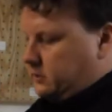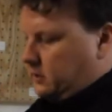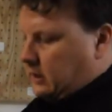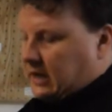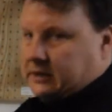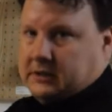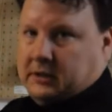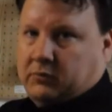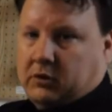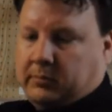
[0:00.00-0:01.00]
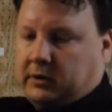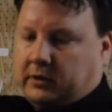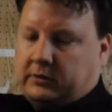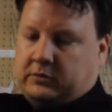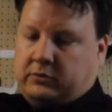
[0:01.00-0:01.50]
an AC wall
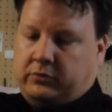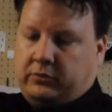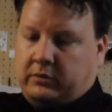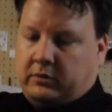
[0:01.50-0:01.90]
plug to